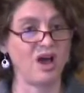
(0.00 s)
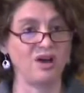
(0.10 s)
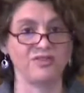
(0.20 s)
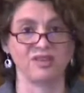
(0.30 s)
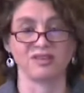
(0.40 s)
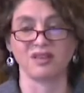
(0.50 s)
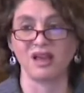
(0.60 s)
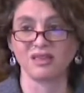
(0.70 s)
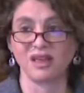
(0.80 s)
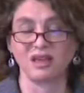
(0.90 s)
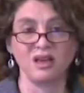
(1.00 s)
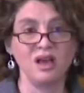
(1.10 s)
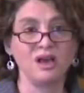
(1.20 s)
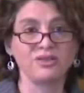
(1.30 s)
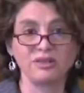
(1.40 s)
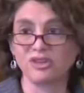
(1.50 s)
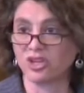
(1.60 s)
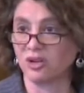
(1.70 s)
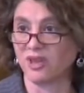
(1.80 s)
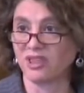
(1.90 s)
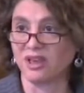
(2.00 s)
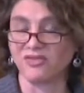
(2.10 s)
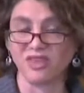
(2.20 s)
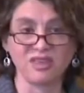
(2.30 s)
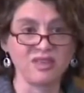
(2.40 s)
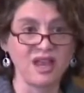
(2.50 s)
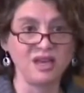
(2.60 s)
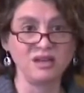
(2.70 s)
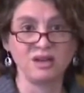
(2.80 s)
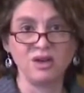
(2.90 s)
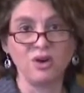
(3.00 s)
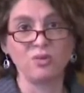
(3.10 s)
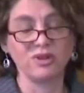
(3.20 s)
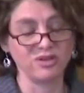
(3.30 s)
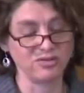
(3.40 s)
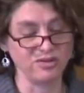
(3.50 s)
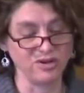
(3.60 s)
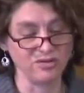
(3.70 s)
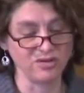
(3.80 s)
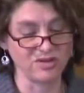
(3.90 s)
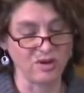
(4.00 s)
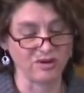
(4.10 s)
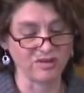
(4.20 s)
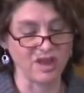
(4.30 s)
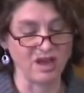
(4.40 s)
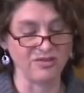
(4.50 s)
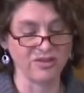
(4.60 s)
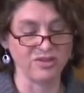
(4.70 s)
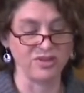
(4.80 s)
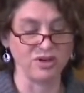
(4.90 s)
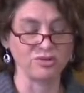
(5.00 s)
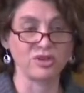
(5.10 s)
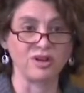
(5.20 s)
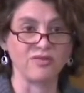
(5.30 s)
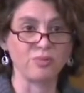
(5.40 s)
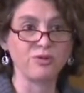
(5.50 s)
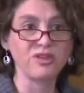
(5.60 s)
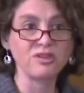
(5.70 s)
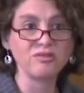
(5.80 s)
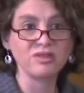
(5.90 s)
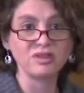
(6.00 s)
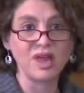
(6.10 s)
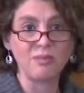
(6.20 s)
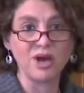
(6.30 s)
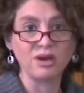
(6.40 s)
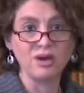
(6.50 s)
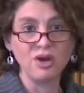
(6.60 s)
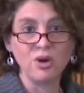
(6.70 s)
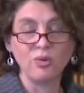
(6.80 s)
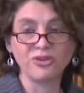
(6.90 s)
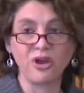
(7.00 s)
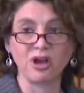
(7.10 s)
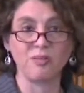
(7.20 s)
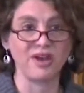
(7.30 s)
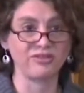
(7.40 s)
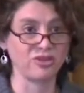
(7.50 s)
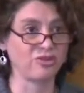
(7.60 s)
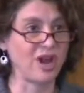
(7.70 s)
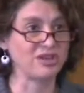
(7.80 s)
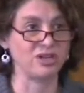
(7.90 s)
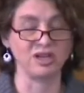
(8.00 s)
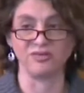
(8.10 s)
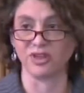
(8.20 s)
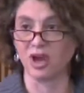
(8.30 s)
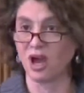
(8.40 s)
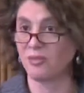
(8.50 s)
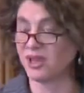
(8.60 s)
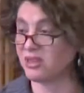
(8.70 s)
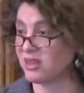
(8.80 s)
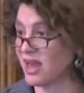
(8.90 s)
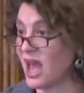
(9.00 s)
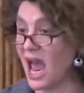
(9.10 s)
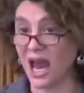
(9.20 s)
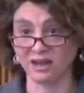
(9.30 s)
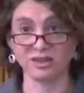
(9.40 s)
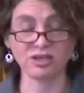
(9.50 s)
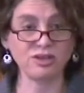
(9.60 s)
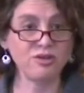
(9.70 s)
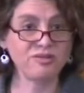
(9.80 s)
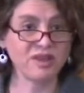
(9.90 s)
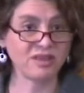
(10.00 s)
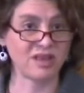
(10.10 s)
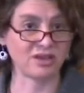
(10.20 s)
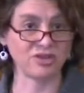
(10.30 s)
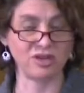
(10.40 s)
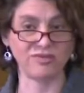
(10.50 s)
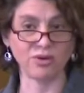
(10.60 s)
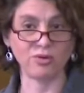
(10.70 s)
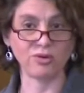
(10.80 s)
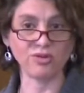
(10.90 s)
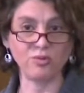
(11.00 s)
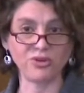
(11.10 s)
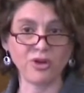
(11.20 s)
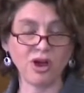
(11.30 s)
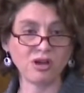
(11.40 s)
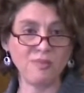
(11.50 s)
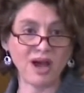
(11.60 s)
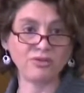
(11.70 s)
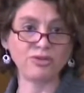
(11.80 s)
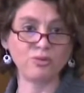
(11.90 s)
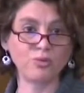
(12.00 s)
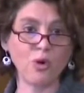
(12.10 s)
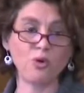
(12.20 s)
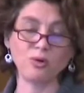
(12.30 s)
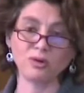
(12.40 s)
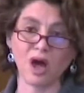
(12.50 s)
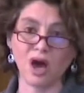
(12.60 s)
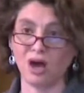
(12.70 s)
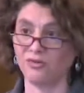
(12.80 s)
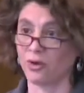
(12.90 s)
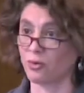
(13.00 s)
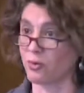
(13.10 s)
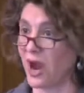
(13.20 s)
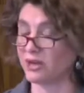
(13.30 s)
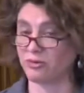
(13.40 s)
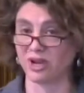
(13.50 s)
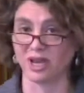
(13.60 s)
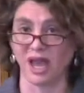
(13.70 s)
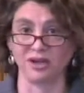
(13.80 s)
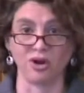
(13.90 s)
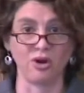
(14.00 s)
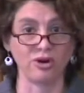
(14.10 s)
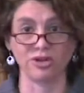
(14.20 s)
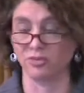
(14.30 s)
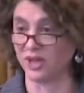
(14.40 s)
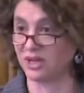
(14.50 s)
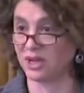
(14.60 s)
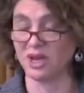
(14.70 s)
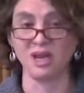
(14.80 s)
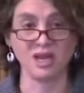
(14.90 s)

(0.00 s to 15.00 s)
of discussing the legitimacy of the state, we'll introduce ourselves to the notion of the prisoner's dilemma. We'll talk about the tragedy of the commons. And in the closing section of the course, we'll talk about the role of rhetoric and argument